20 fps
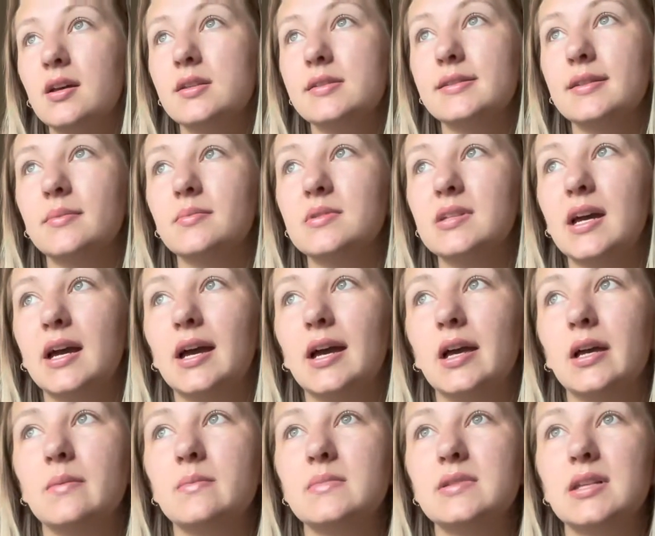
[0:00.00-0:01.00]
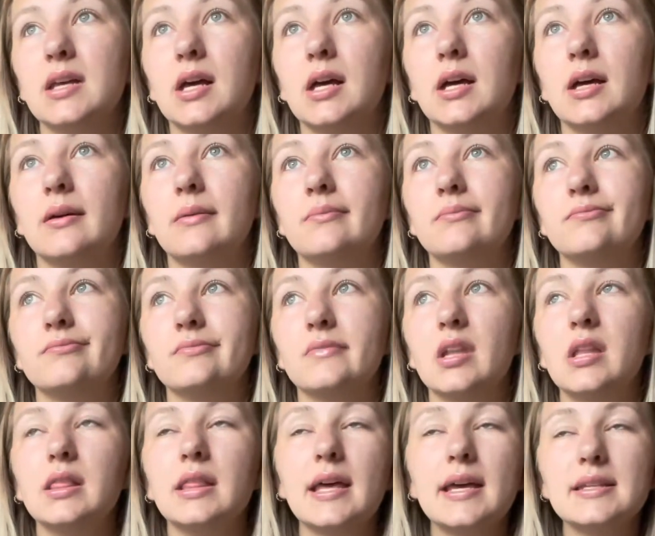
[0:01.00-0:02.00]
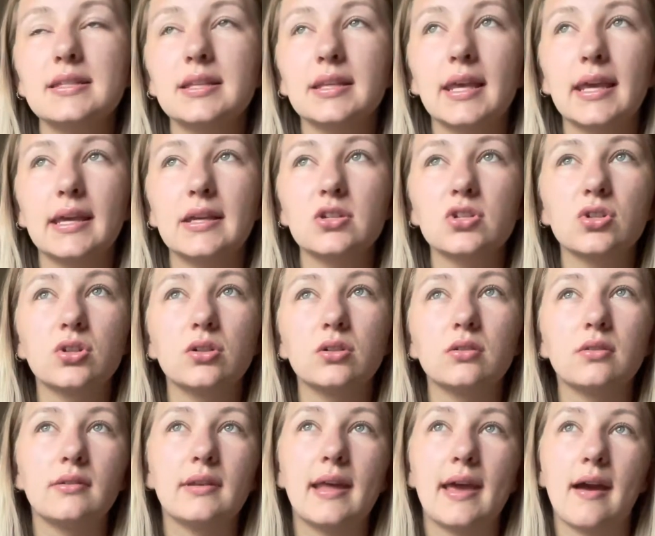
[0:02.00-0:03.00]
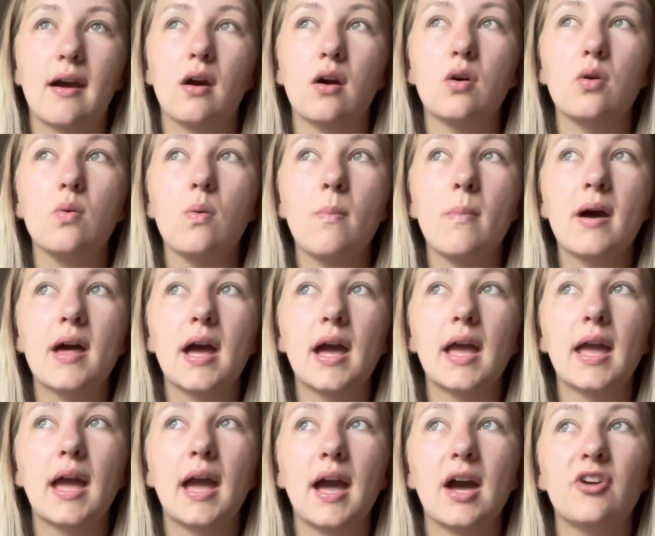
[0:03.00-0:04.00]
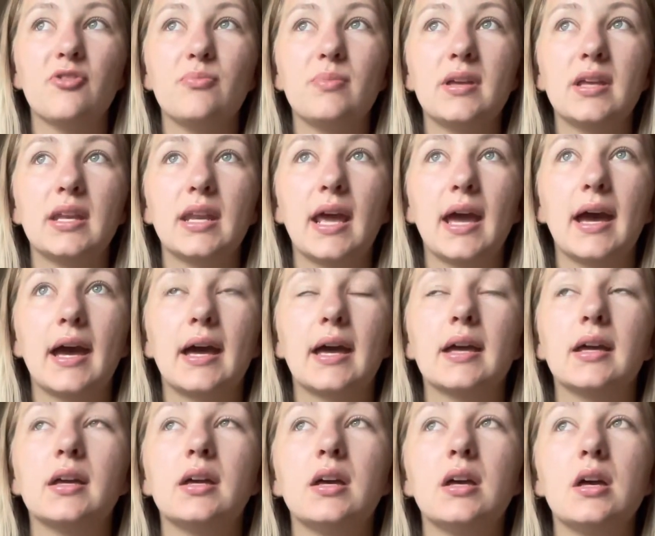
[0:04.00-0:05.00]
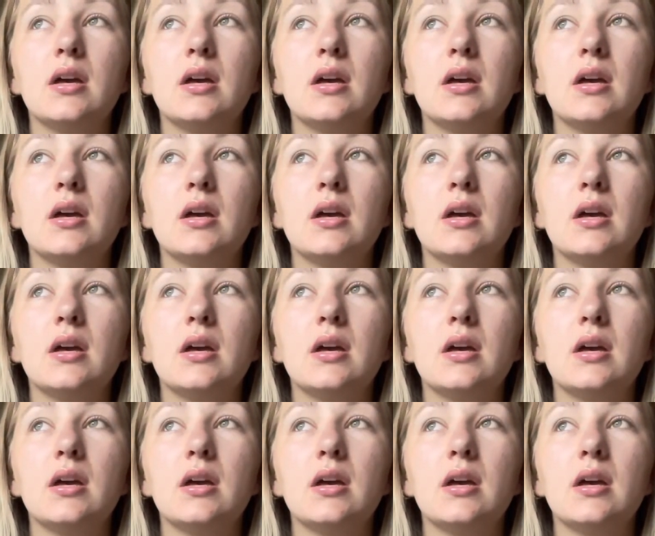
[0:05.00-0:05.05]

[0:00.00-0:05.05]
sometimes less occasional now, but I have been at